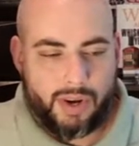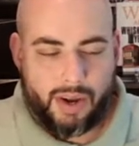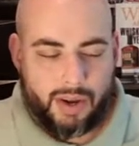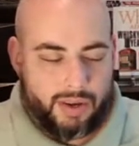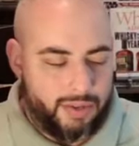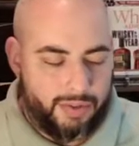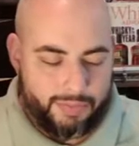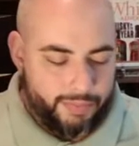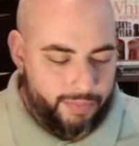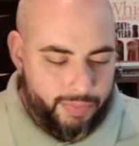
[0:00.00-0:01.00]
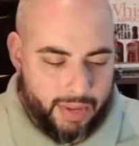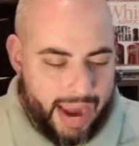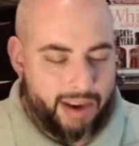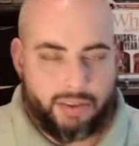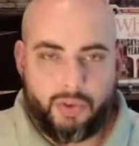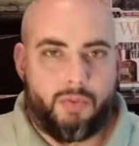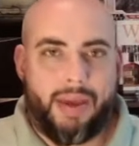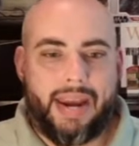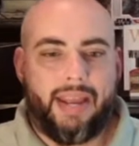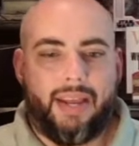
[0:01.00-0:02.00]
uh, character too
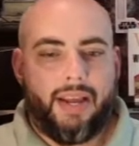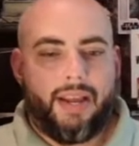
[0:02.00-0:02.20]
many.